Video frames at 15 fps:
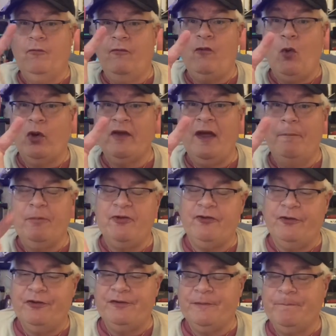four
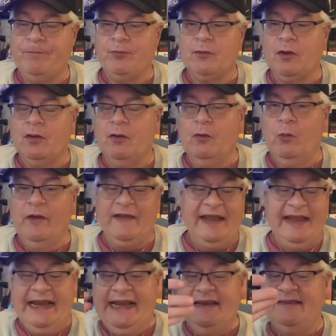temperatures, with
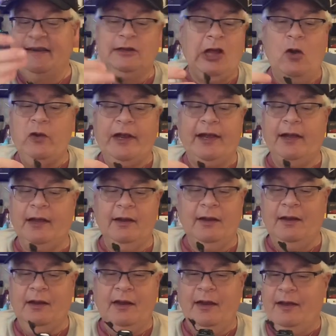easy loading,
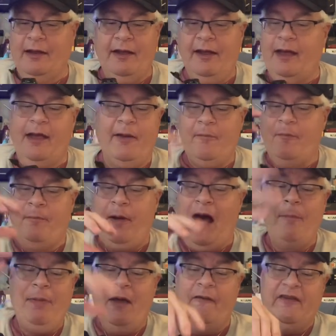
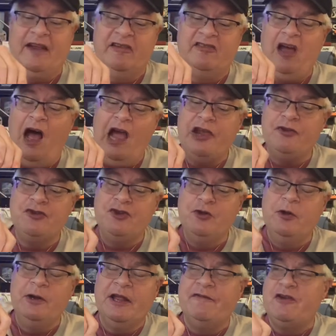pop out the entire
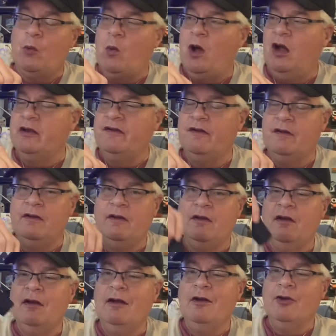unit if you want,
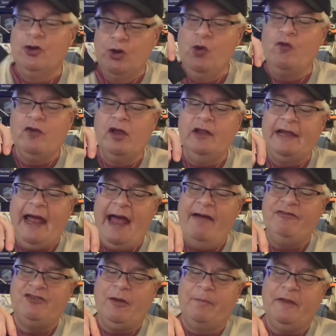you really
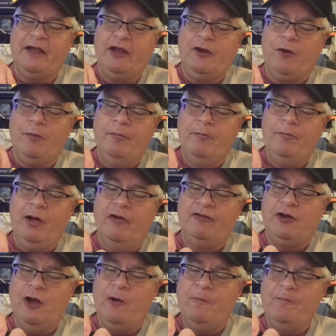have something here,
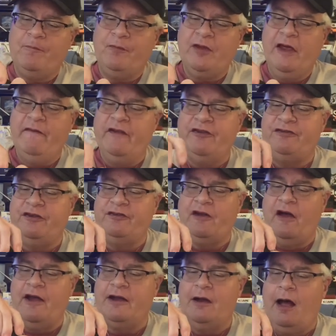Puffco, in this
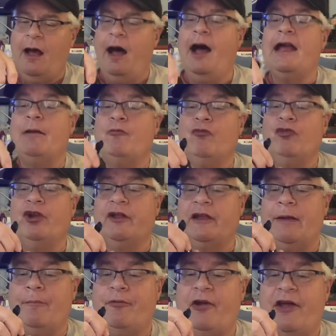design. I am really
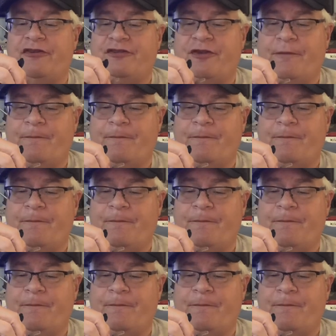impressed.